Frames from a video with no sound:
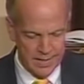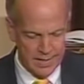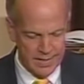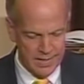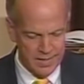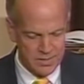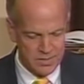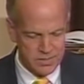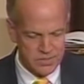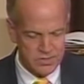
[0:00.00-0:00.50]

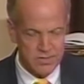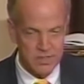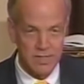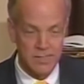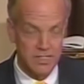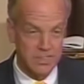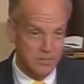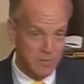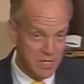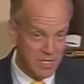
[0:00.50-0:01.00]
It's,
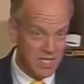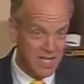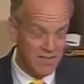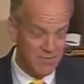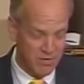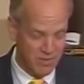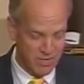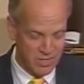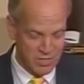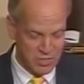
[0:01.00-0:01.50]
to me, a
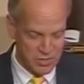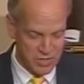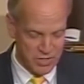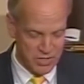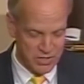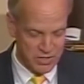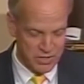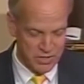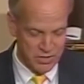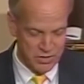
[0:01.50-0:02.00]
very
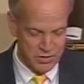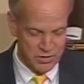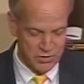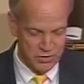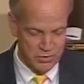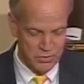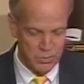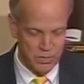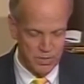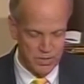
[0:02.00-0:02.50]
serious
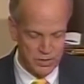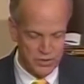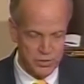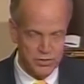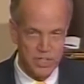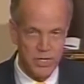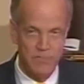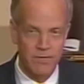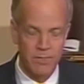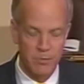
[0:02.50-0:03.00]
issue,
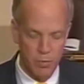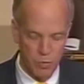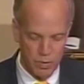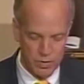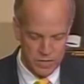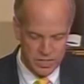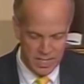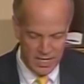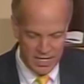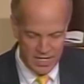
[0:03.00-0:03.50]
which, given
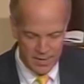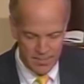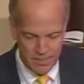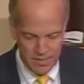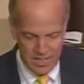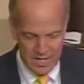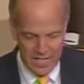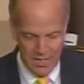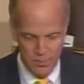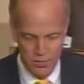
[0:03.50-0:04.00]
more
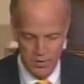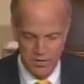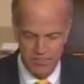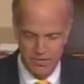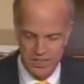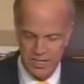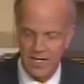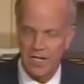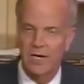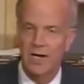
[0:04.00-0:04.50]
time, I would
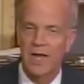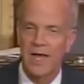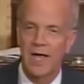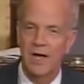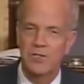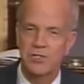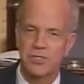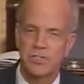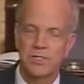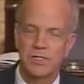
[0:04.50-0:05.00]
have taken
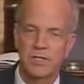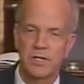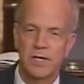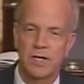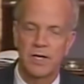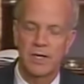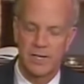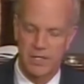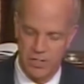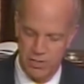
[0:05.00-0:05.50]
action
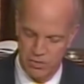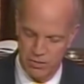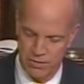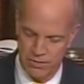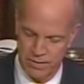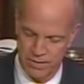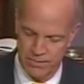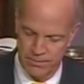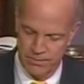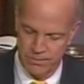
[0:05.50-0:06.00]
here
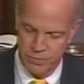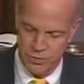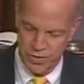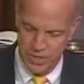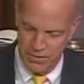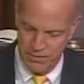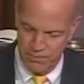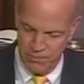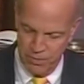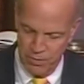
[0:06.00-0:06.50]
on the
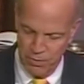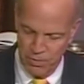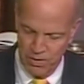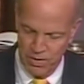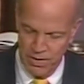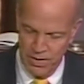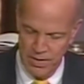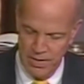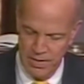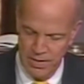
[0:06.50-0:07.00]
Senate
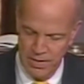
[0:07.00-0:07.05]
floor.